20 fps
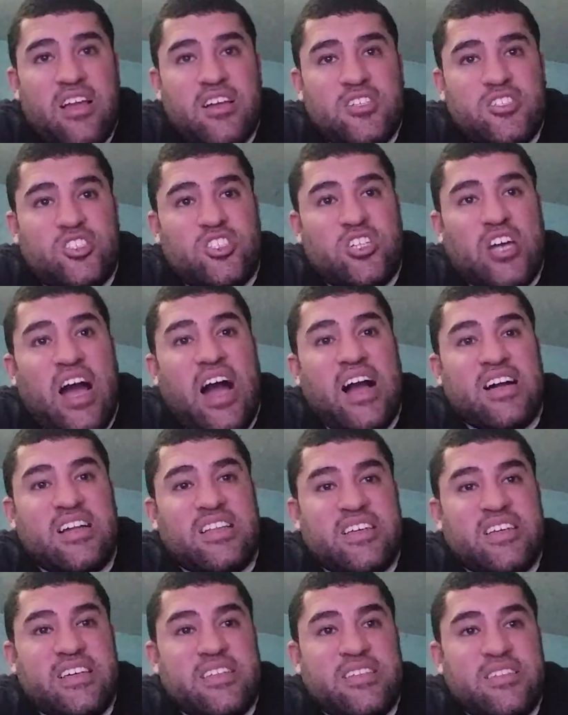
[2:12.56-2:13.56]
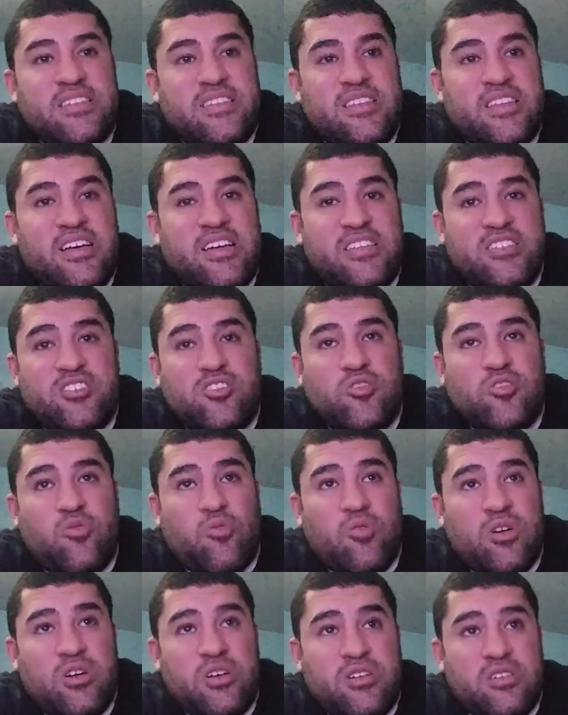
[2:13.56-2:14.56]
Chocolate. Now this is the
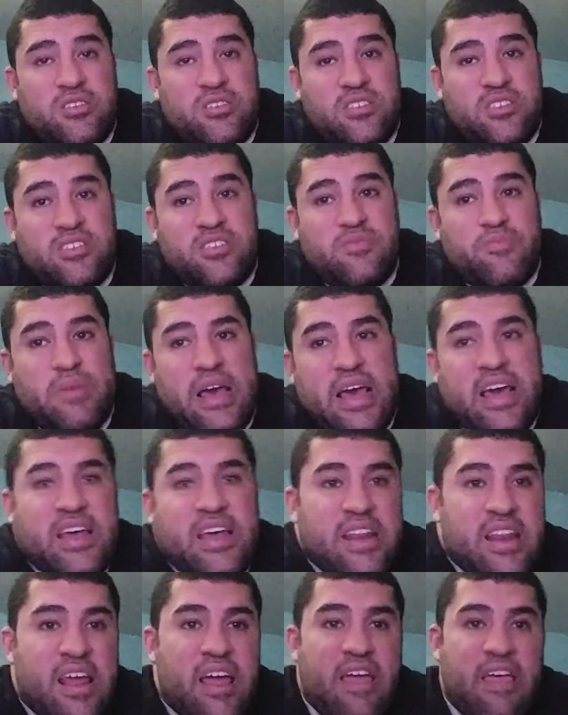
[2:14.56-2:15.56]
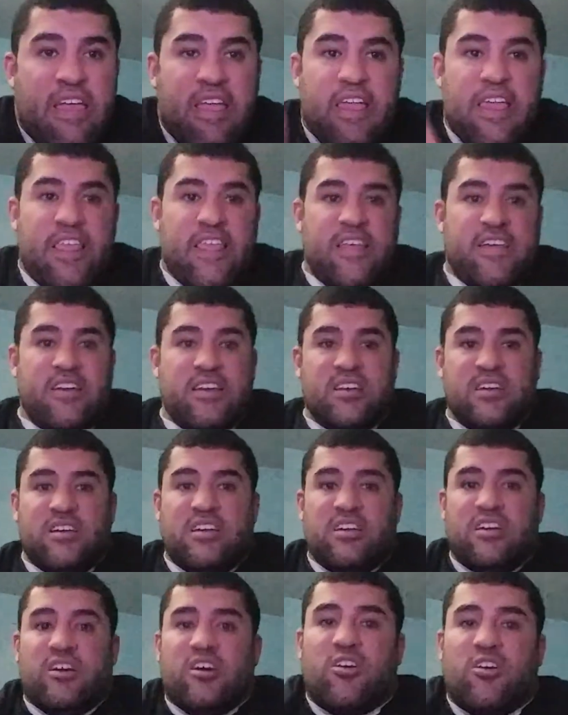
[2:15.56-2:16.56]
worst. This is bad.
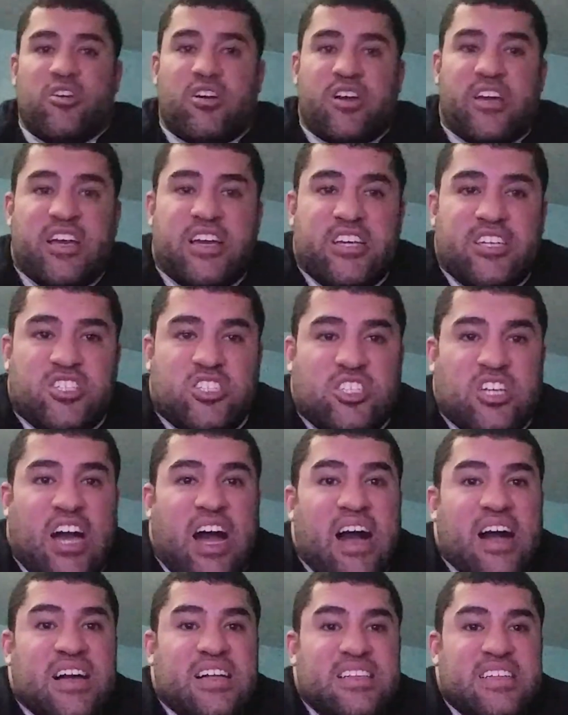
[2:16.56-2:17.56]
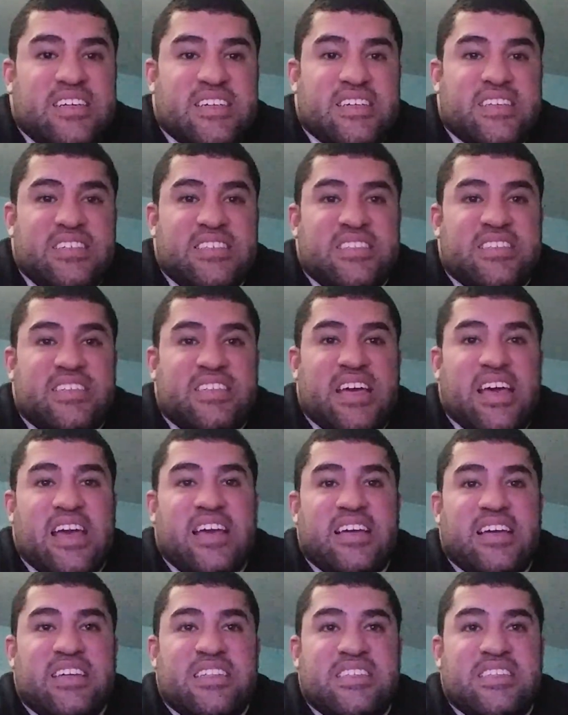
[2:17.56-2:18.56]
Okay, chocolate
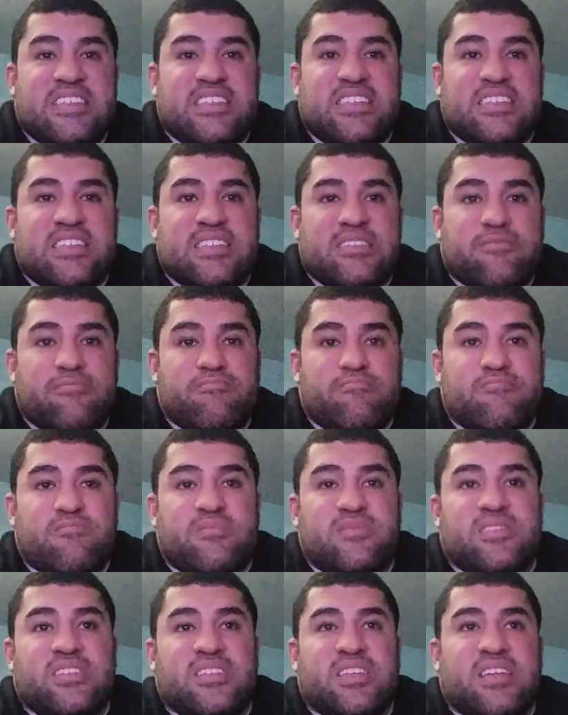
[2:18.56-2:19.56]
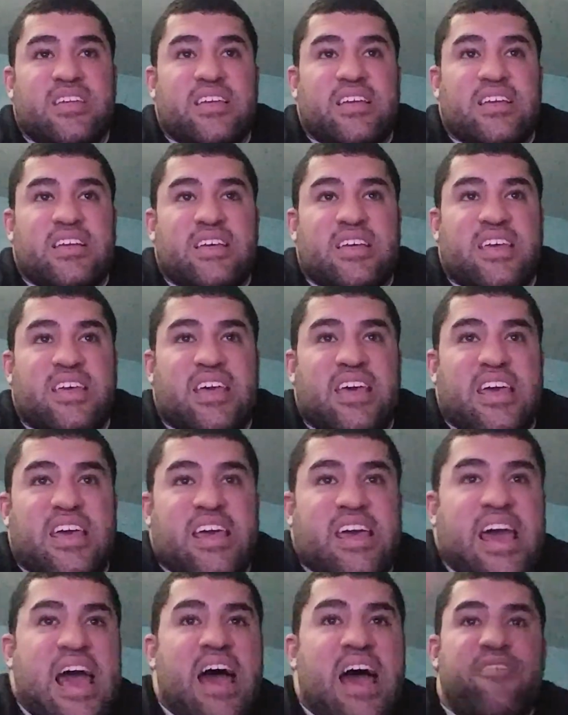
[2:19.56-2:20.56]
contains
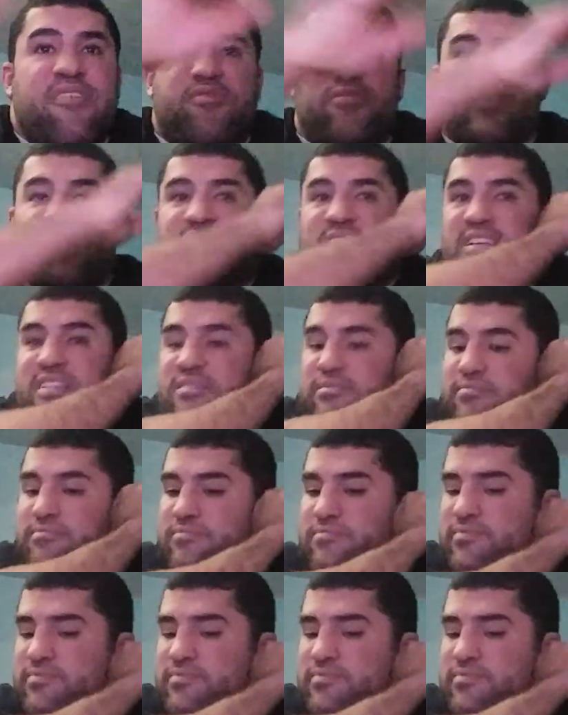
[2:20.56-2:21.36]
caffeine,